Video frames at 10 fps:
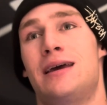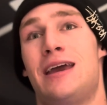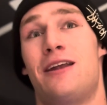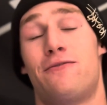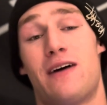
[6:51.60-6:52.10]

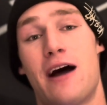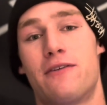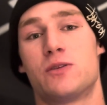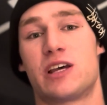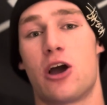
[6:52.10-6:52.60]
In 5
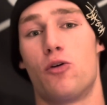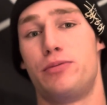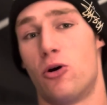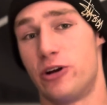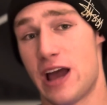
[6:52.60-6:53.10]
rounds, I go with
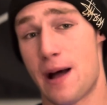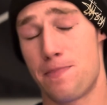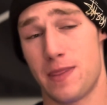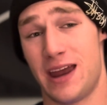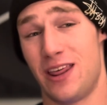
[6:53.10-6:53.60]
Petr Yan,
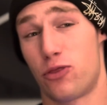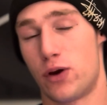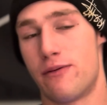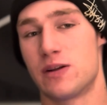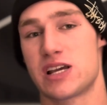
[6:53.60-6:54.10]
and in 3
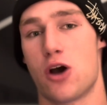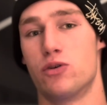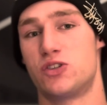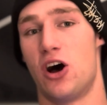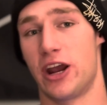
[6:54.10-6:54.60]
rounds, I go with
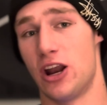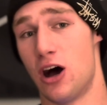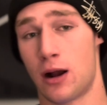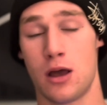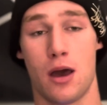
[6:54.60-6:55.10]
Song
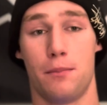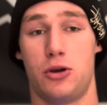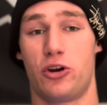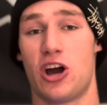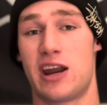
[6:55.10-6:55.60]
Yadong.
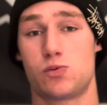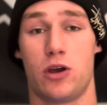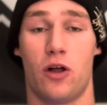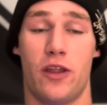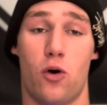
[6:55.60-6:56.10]
Petr Yan, as we
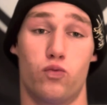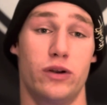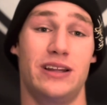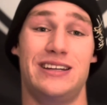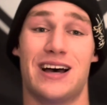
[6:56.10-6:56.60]
all know,
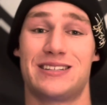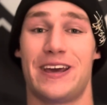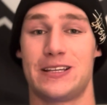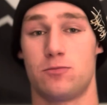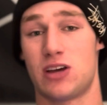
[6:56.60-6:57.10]
really does
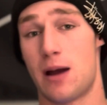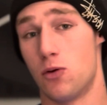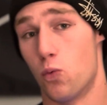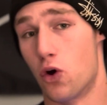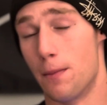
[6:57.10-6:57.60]
take some time to
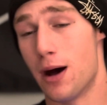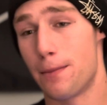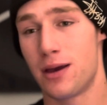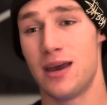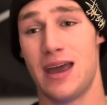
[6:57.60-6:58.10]
warm
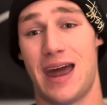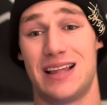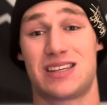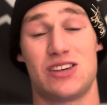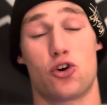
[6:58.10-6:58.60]
up, and
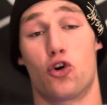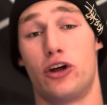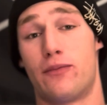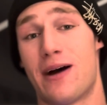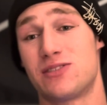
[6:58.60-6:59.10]
it's his early
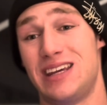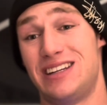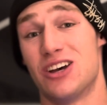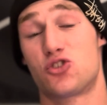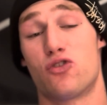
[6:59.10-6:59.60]
rounds that he
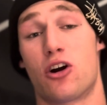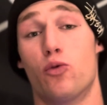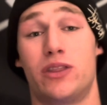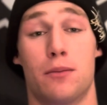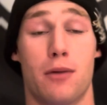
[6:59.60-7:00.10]
does struggle
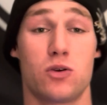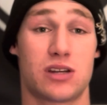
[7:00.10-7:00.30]
with the most. I